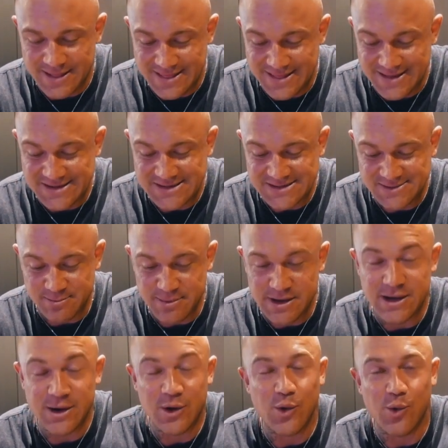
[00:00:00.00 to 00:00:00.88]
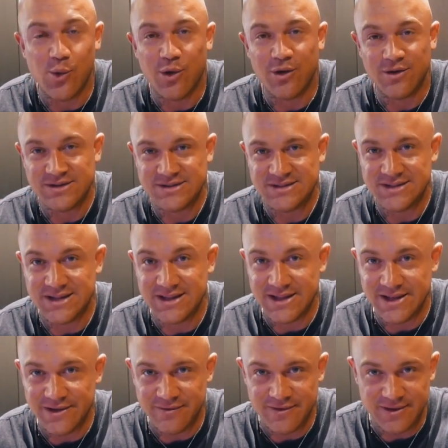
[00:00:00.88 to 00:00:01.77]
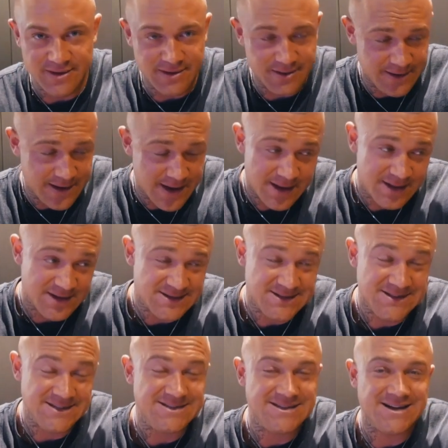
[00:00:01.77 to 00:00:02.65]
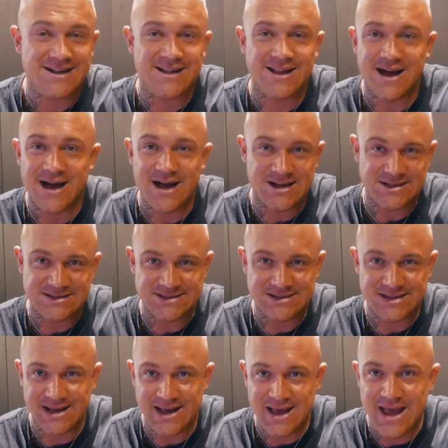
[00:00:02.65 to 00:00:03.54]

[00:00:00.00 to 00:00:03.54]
this meal was delivered. Now this is class